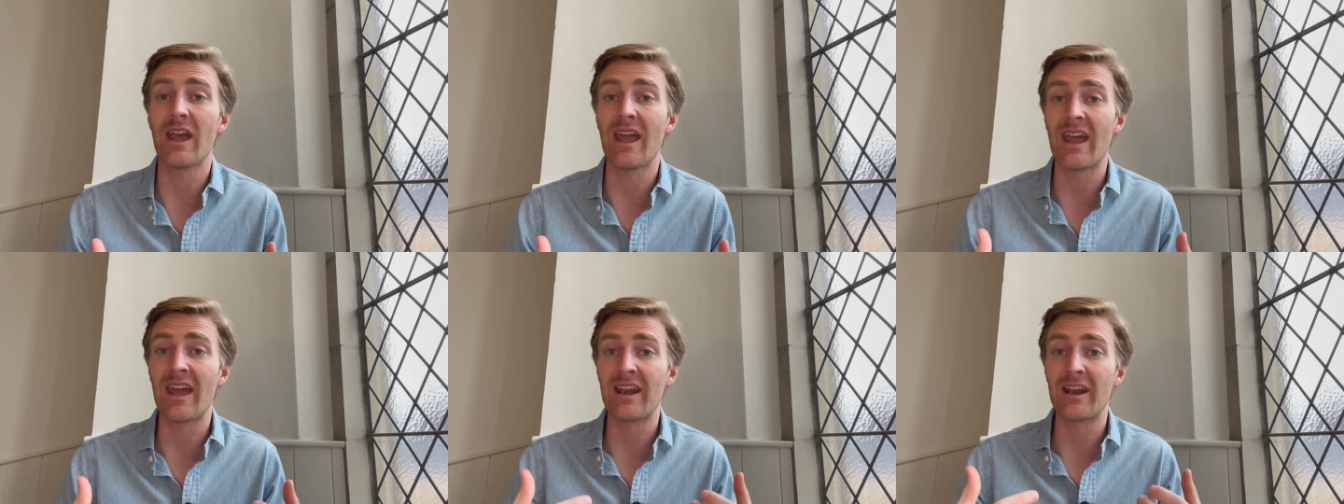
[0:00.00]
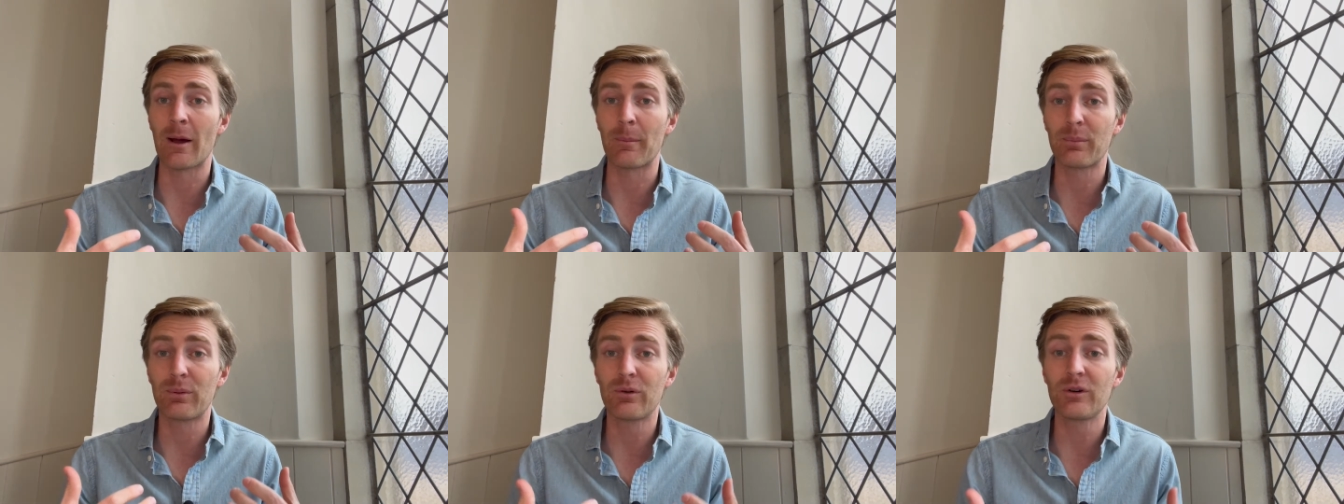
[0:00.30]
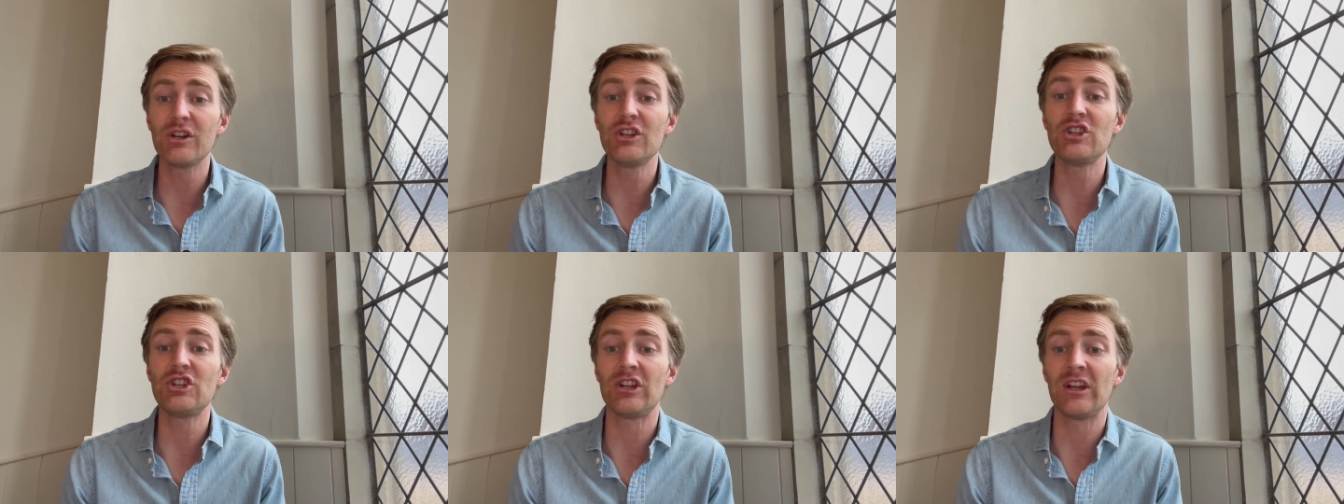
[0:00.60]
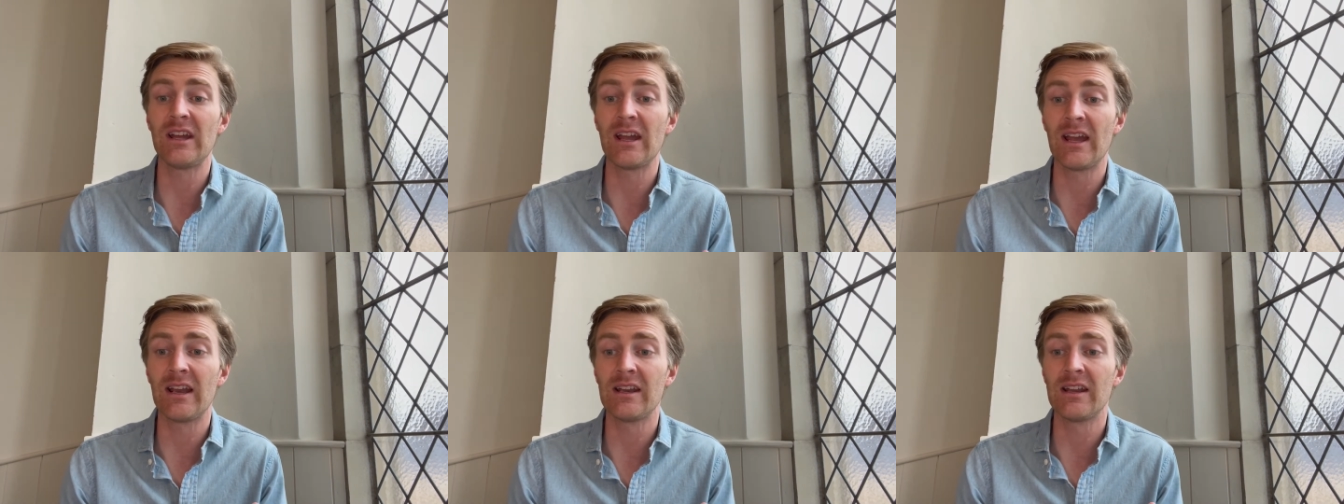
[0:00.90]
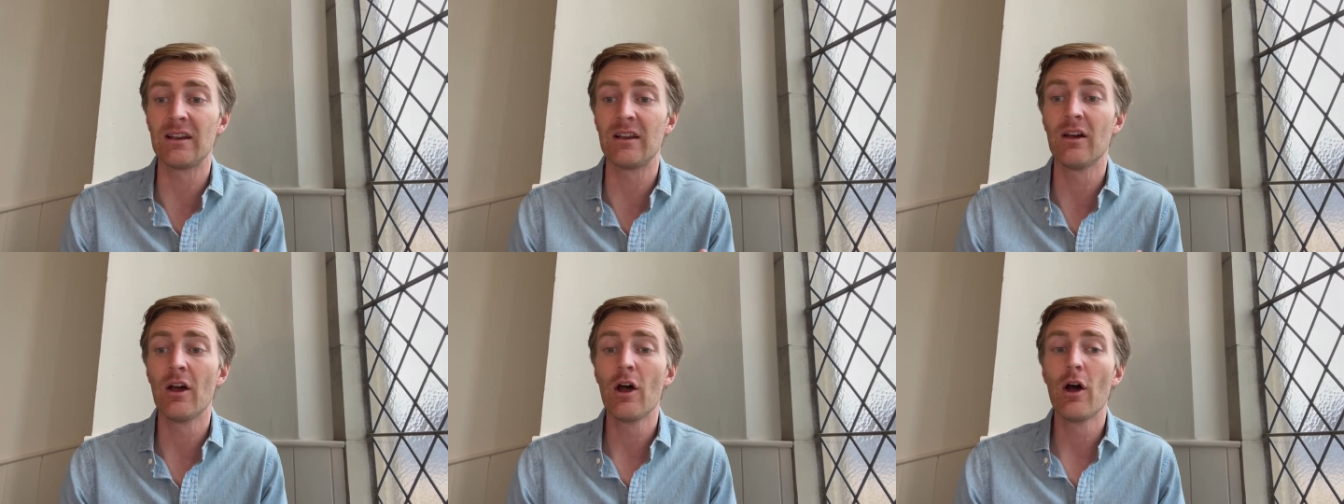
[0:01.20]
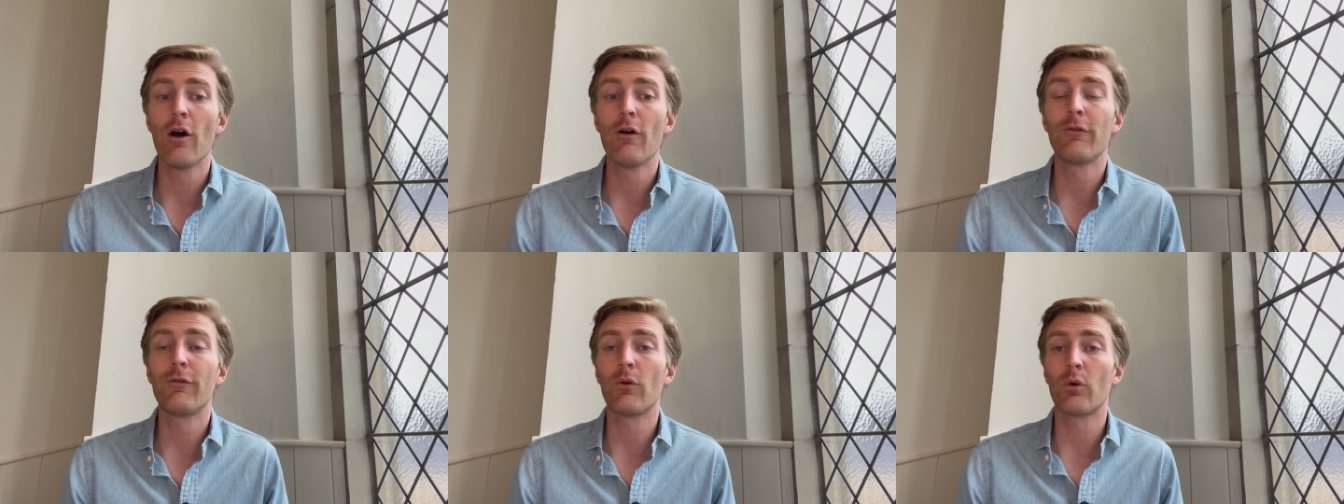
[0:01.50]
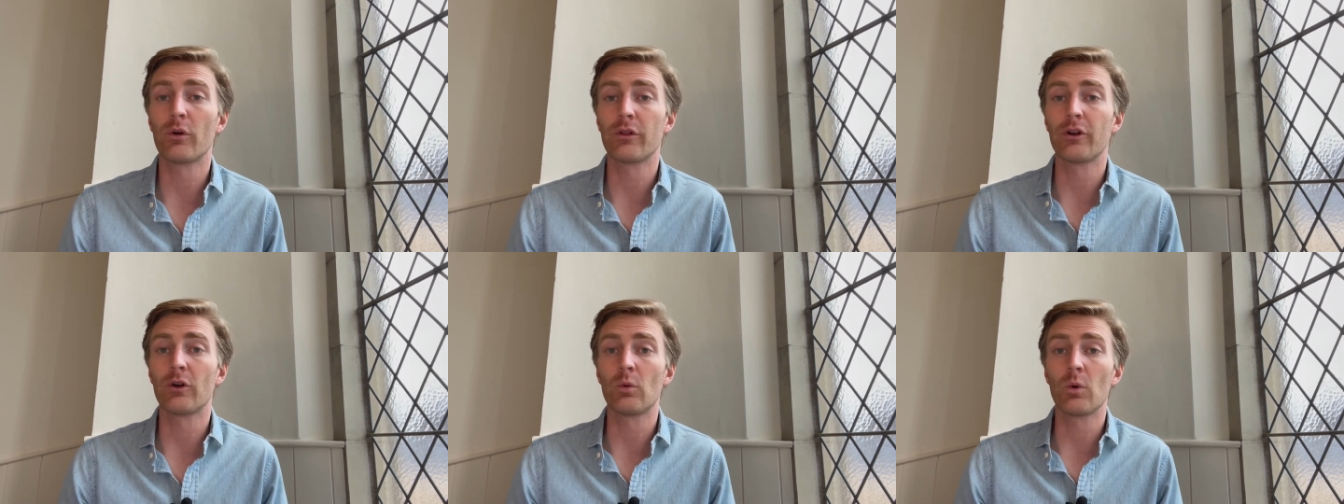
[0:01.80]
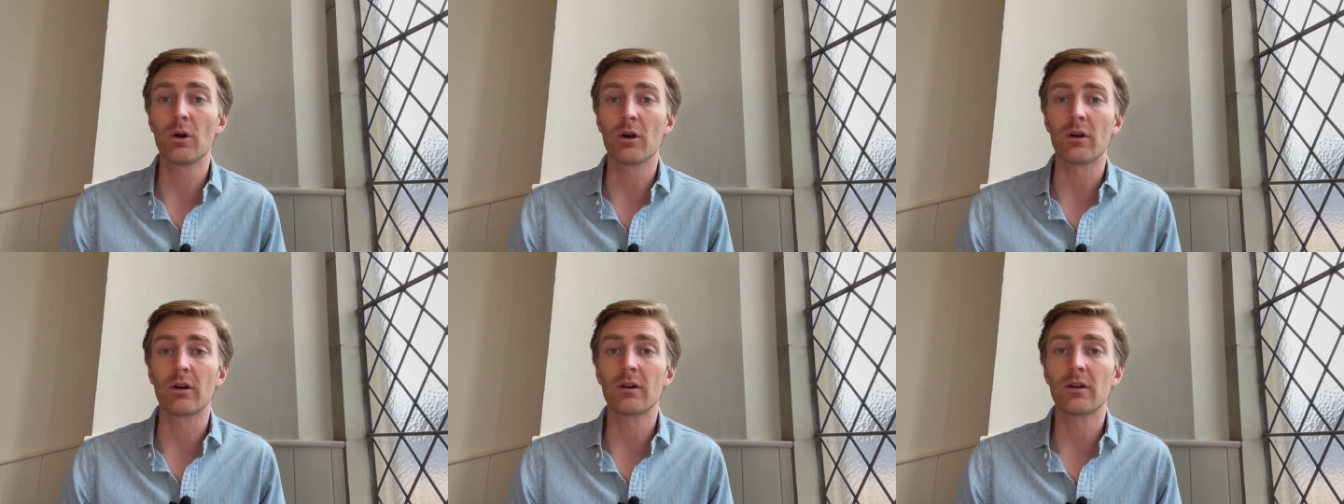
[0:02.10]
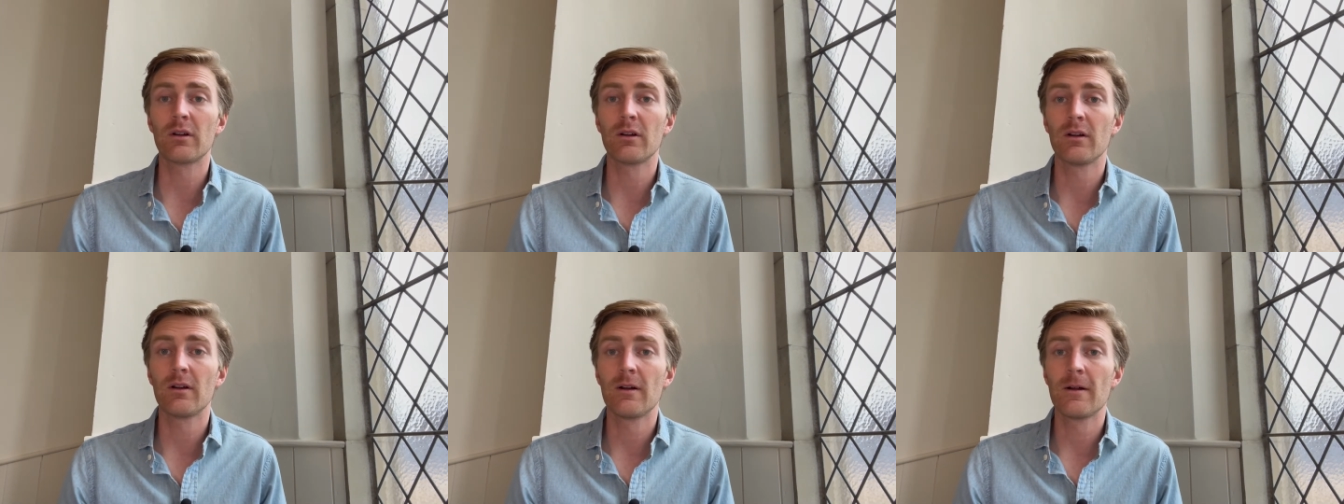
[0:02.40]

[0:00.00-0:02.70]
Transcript: and appreciated for their work.